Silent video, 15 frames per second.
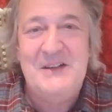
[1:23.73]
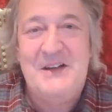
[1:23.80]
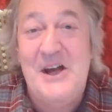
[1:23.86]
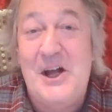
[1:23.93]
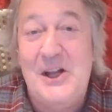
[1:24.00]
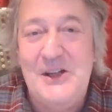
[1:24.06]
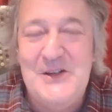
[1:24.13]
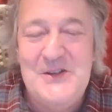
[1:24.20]

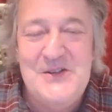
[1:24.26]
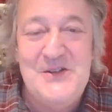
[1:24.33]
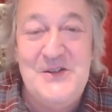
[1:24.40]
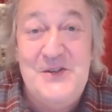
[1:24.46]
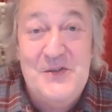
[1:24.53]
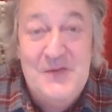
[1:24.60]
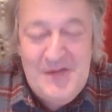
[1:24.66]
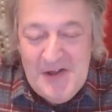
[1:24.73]
colours, and
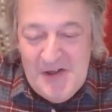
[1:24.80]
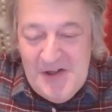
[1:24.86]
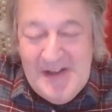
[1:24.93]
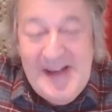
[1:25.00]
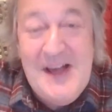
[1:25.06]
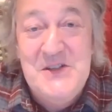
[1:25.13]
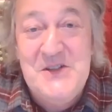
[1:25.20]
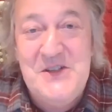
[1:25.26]
you fill the
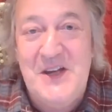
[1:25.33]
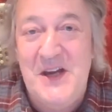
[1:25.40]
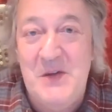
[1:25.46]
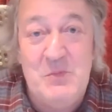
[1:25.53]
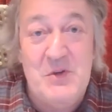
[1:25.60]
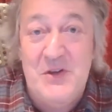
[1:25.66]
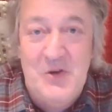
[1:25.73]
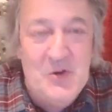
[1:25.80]
landscape
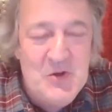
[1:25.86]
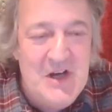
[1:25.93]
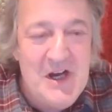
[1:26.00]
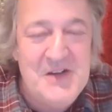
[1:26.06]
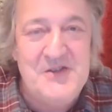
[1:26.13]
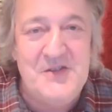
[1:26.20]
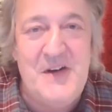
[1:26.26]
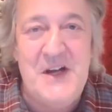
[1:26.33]
with your
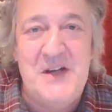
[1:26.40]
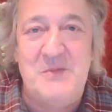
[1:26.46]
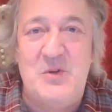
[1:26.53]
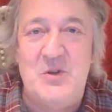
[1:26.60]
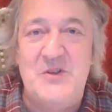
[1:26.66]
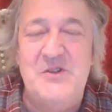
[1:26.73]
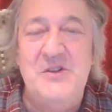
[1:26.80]
kind of animals,